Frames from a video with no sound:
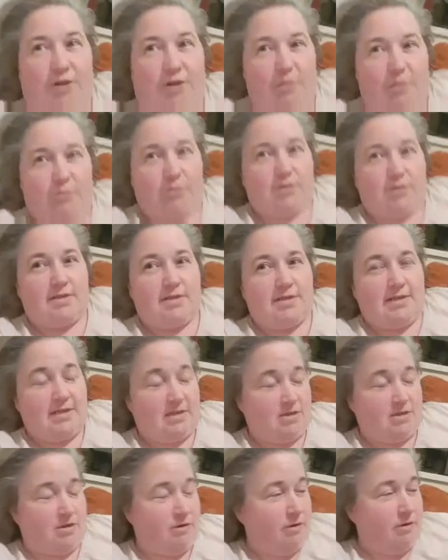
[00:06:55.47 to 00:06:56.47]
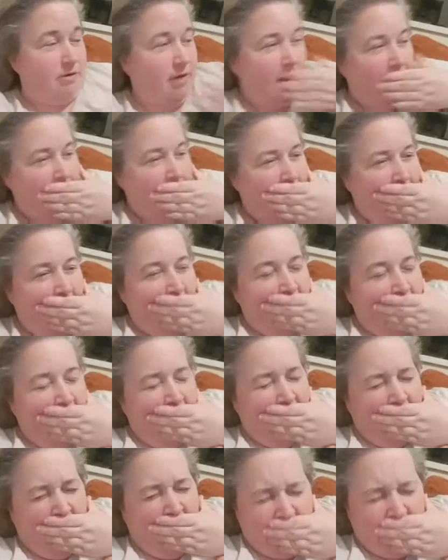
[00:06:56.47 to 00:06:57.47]
they do think it's fibrous
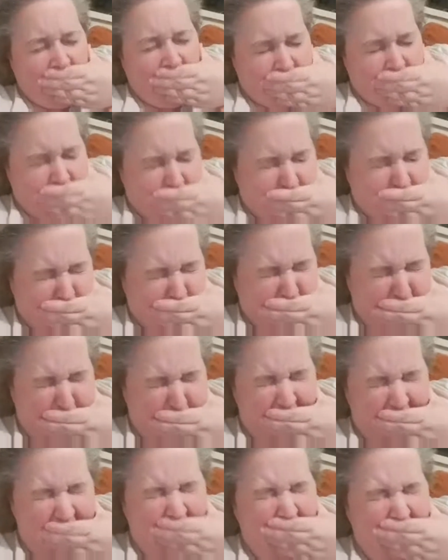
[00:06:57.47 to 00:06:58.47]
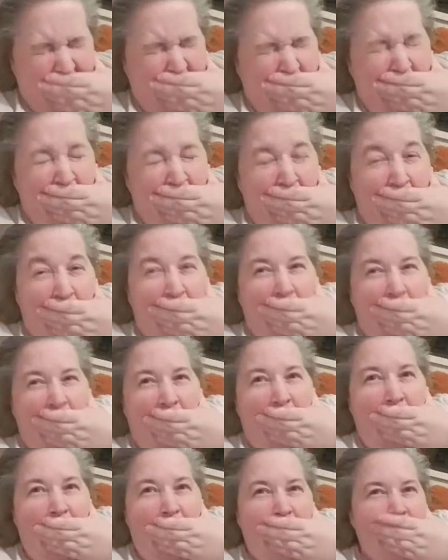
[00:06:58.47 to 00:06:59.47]
tissue. Sorry,
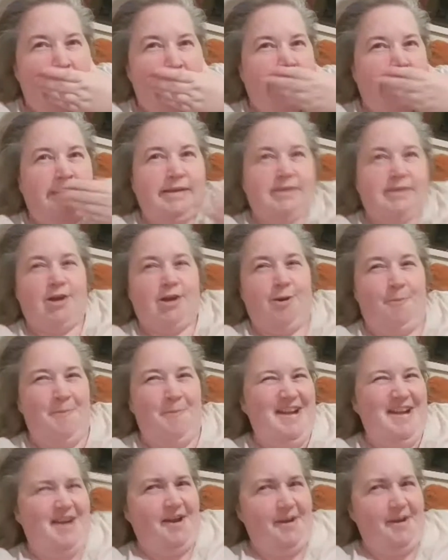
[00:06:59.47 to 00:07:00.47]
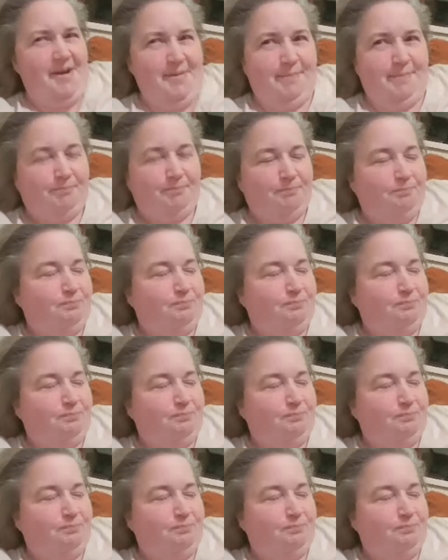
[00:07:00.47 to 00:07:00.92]
got midnight.